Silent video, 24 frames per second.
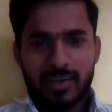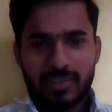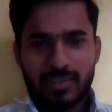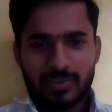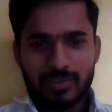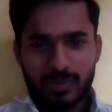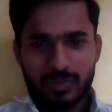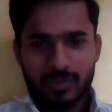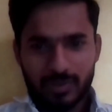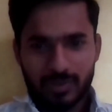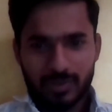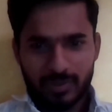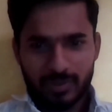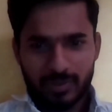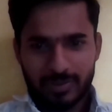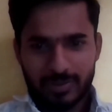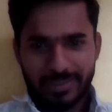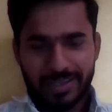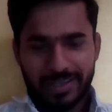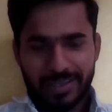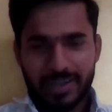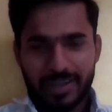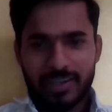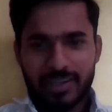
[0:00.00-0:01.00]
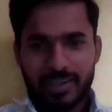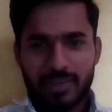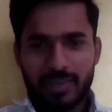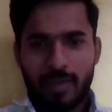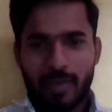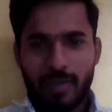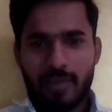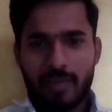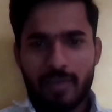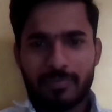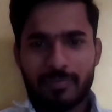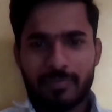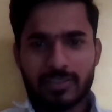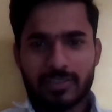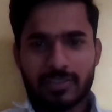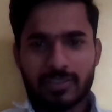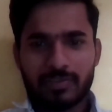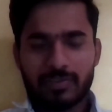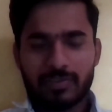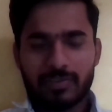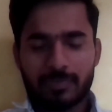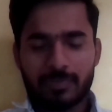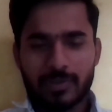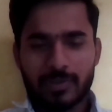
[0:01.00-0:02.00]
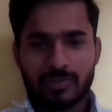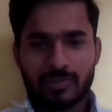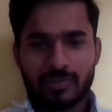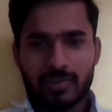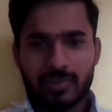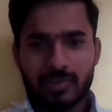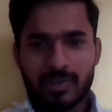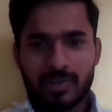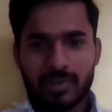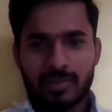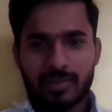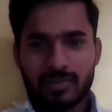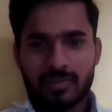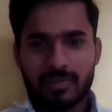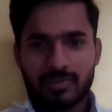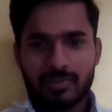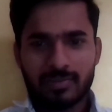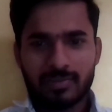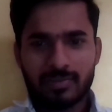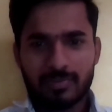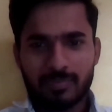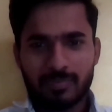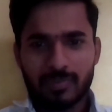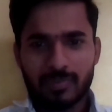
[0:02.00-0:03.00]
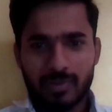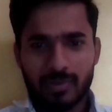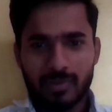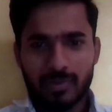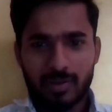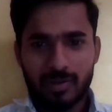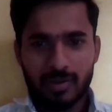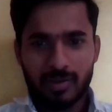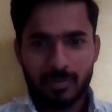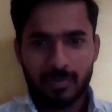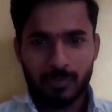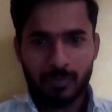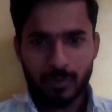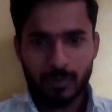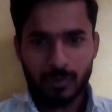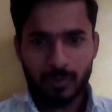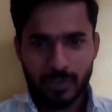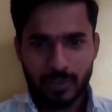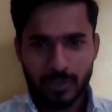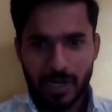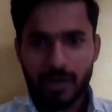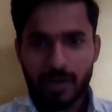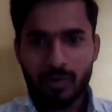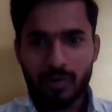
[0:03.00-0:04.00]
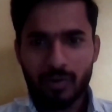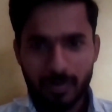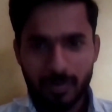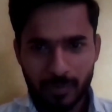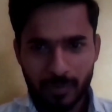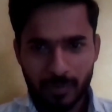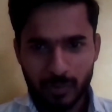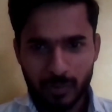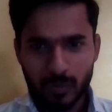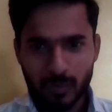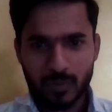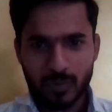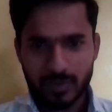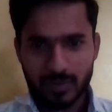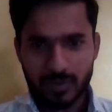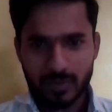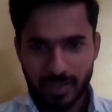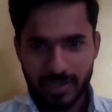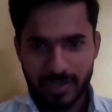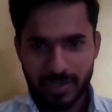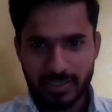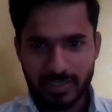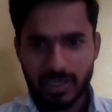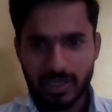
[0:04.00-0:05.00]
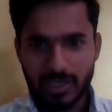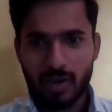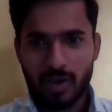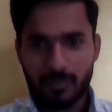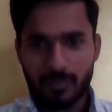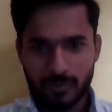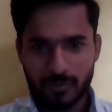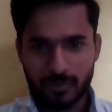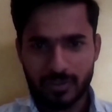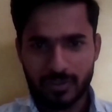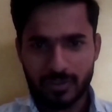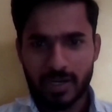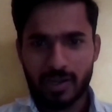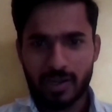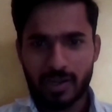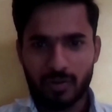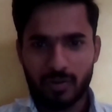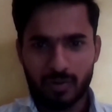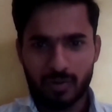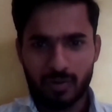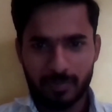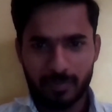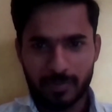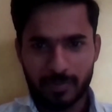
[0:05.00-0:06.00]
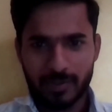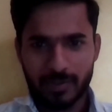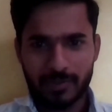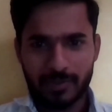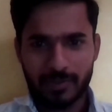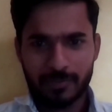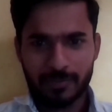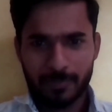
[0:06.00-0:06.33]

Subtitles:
So currently I have pursuing full stack developer course, right? Java full stack developer.